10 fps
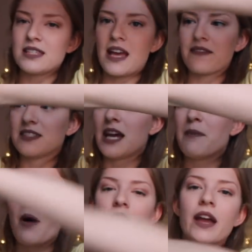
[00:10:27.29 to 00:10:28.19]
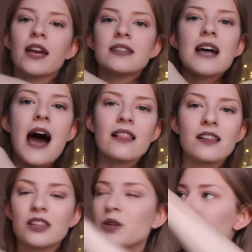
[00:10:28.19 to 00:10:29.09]
They have side pockets.
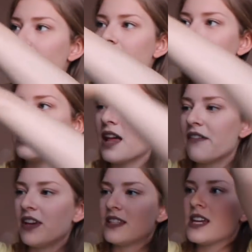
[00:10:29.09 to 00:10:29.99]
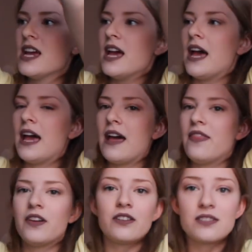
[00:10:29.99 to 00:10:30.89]
Hallelujah, I love it.
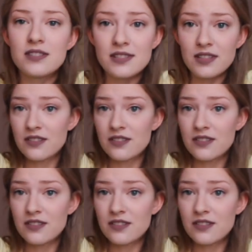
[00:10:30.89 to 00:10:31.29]
And they're just